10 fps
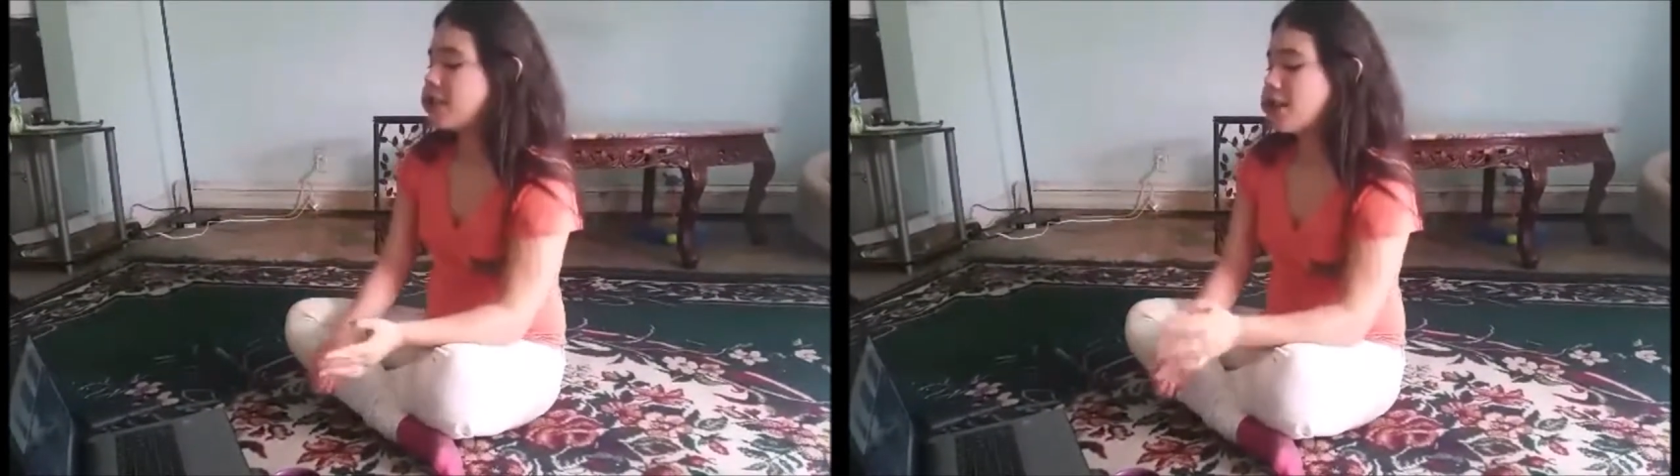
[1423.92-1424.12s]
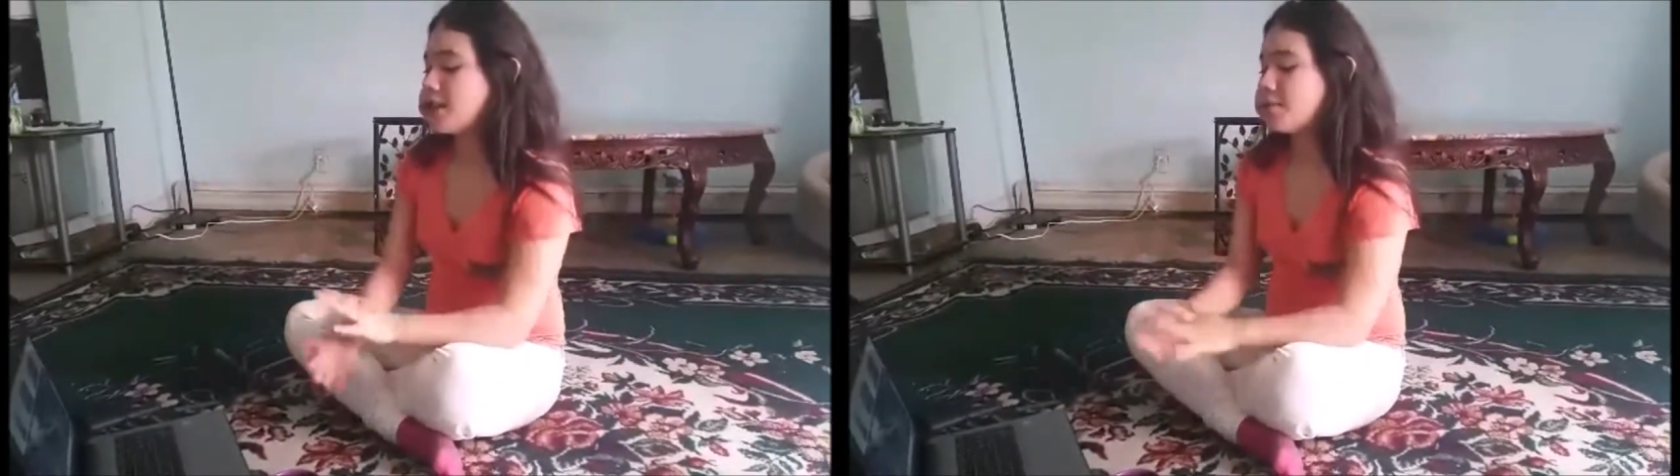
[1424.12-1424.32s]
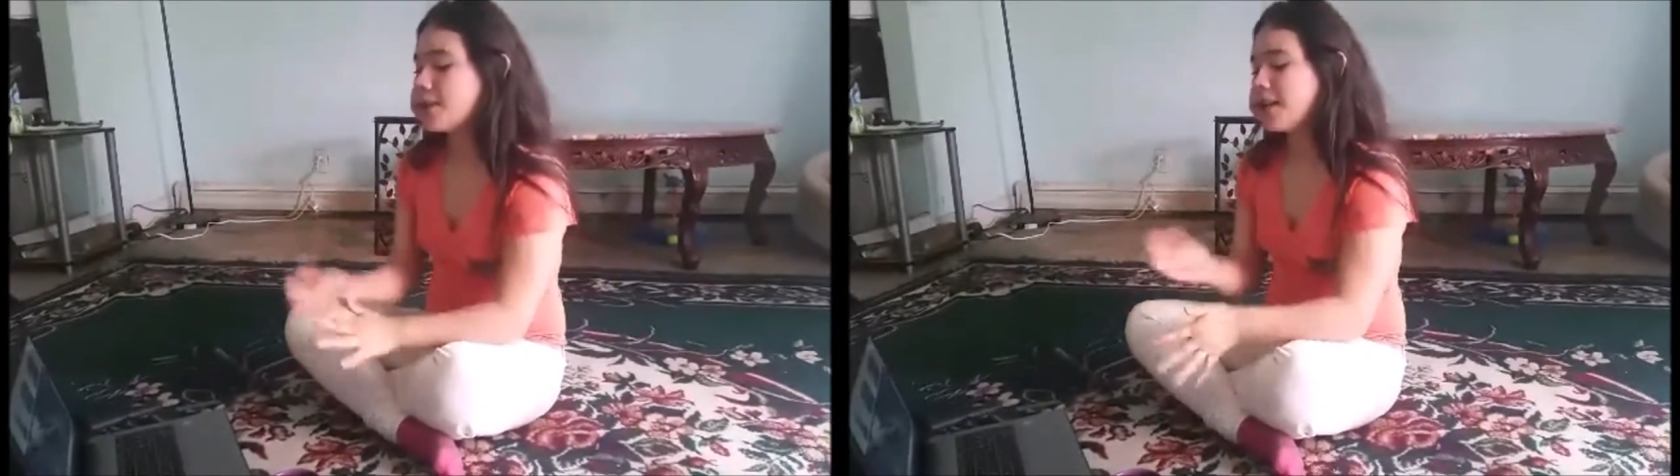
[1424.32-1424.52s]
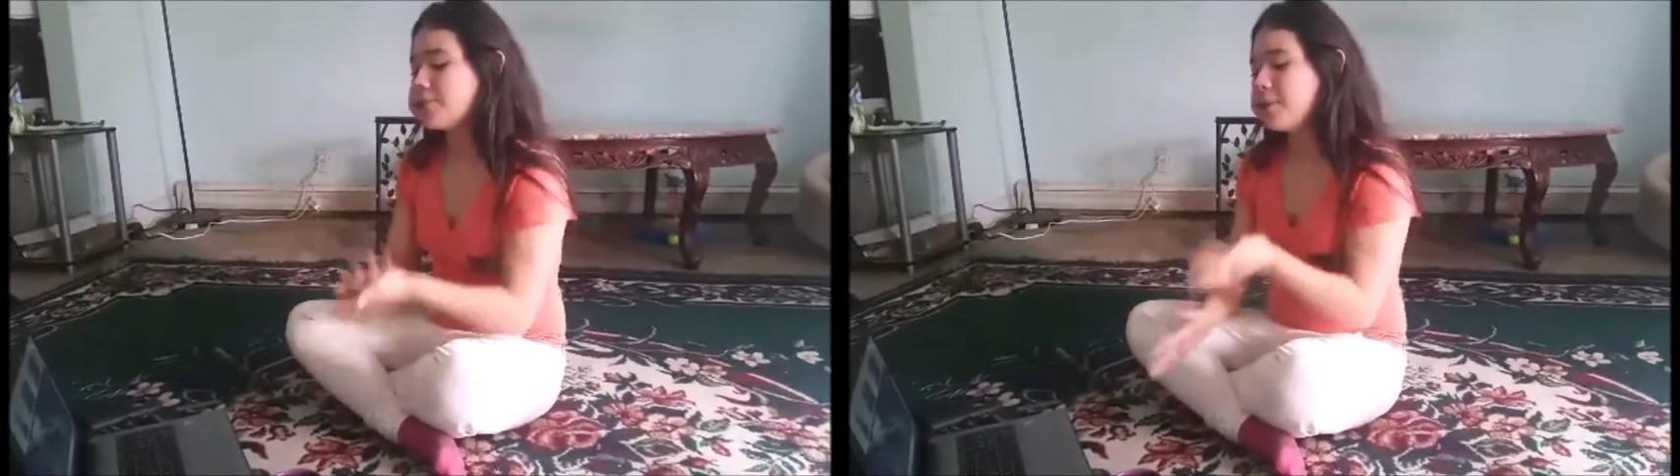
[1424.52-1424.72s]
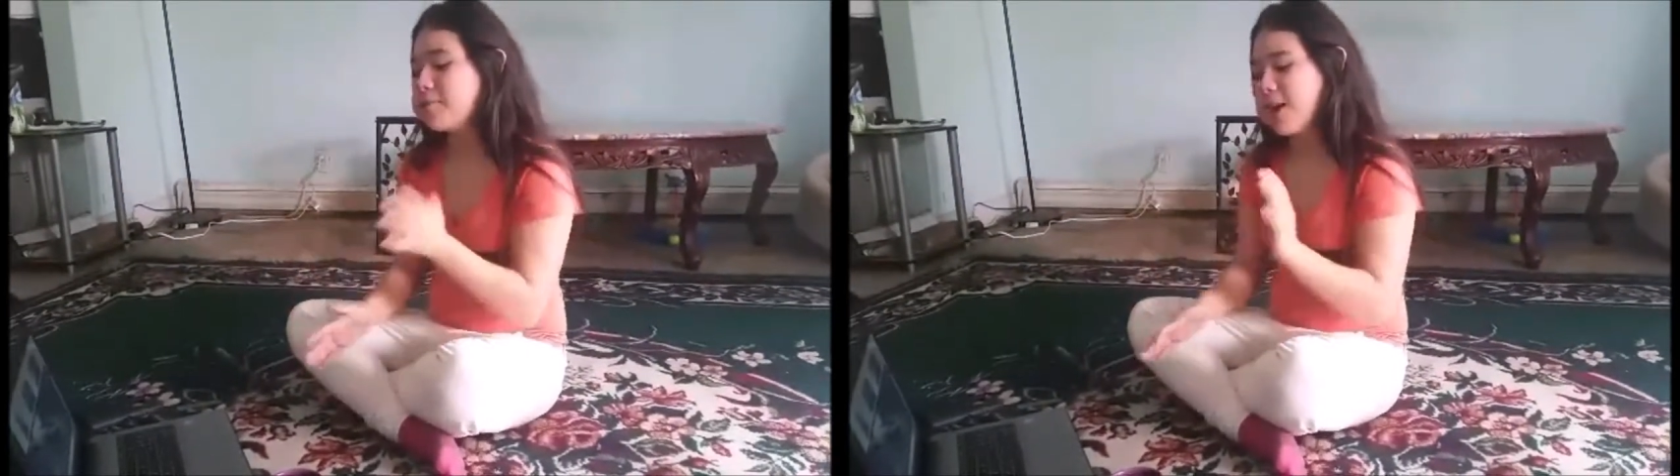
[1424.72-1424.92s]
Just
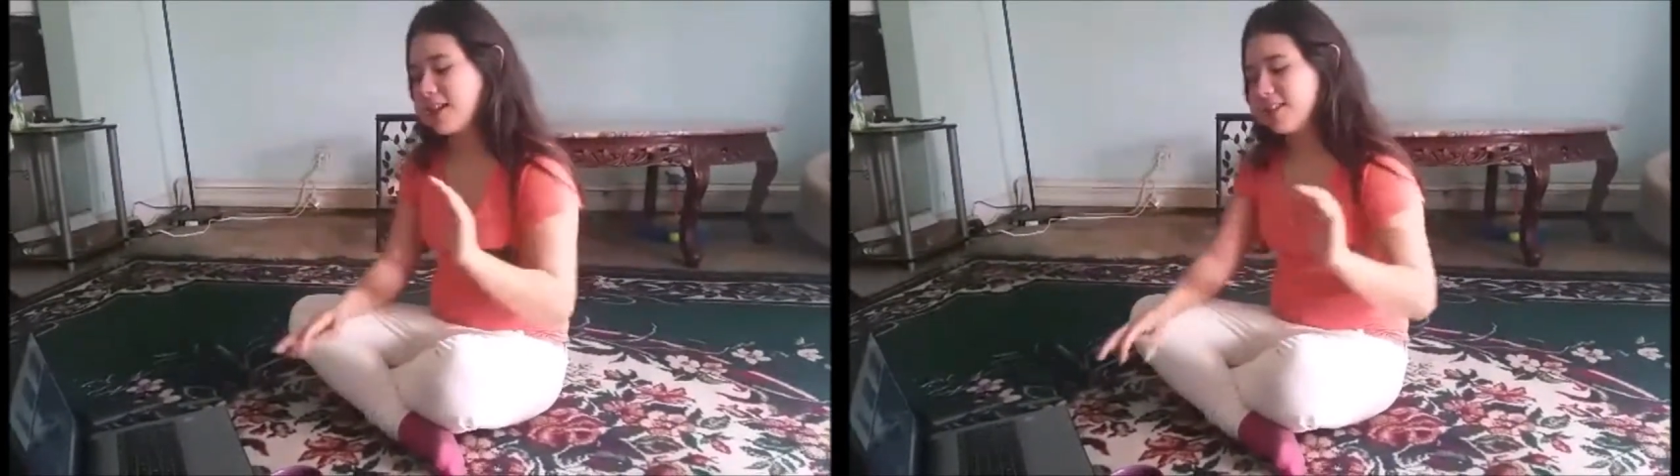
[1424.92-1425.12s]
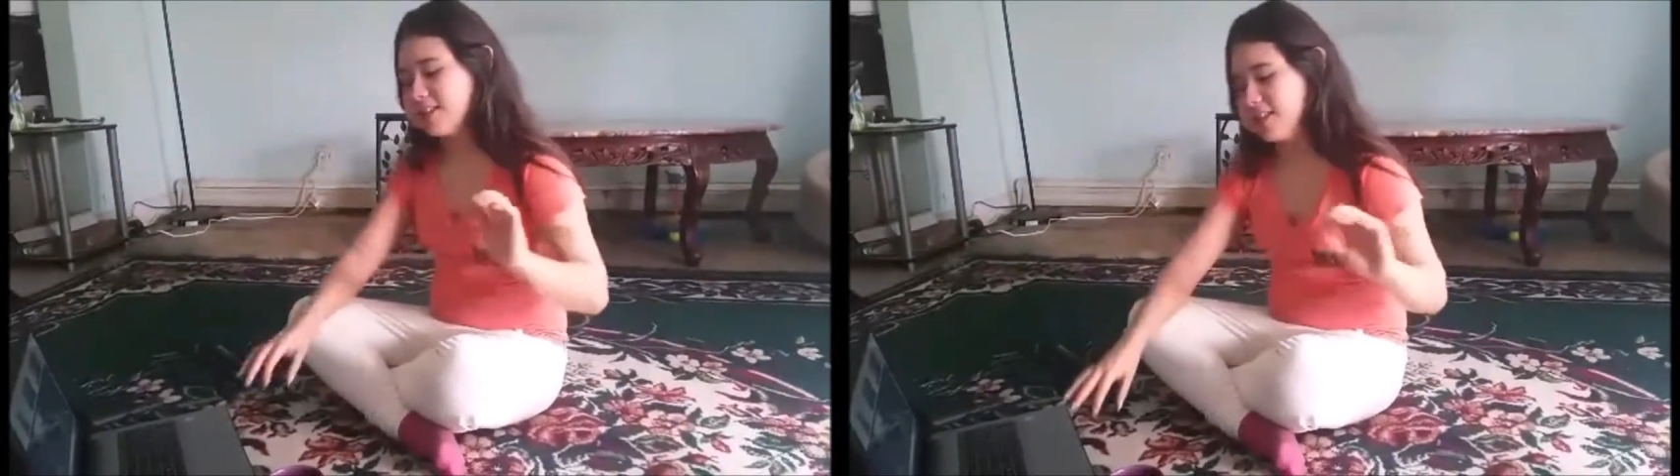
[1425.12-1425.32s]
because my path is